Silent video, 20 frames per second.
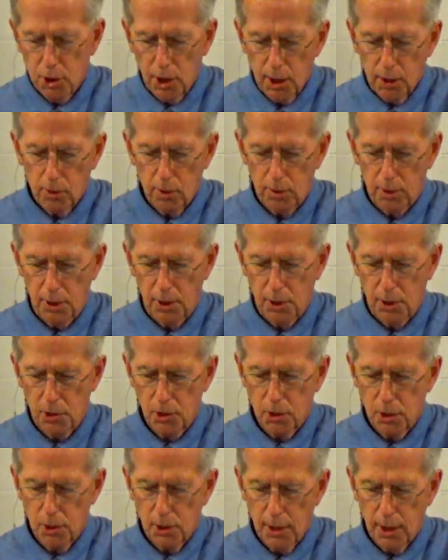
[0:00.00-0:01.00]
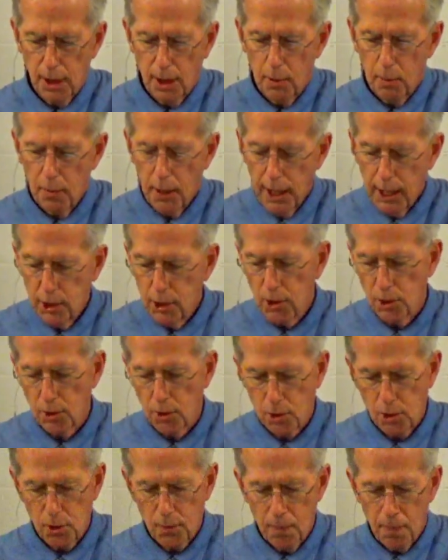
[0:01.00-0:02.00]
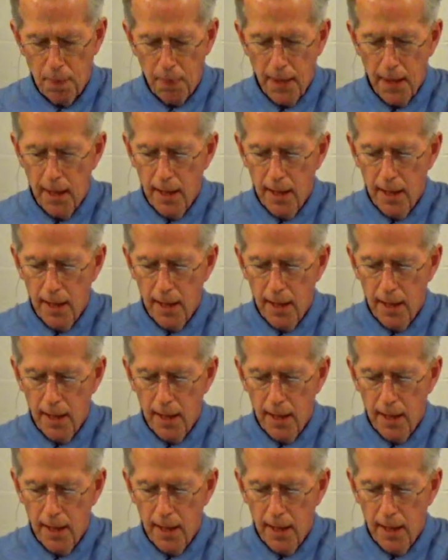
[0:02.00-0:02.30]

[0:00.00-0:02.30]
gentleness, and patience,